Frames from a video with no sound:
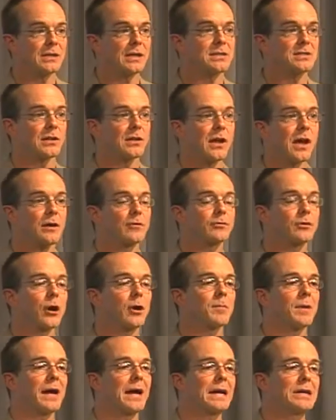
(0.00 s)
has a lot of
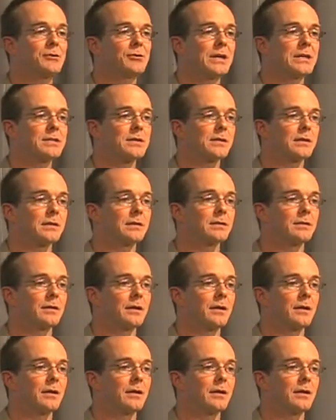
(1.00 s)
carbohydrates in it.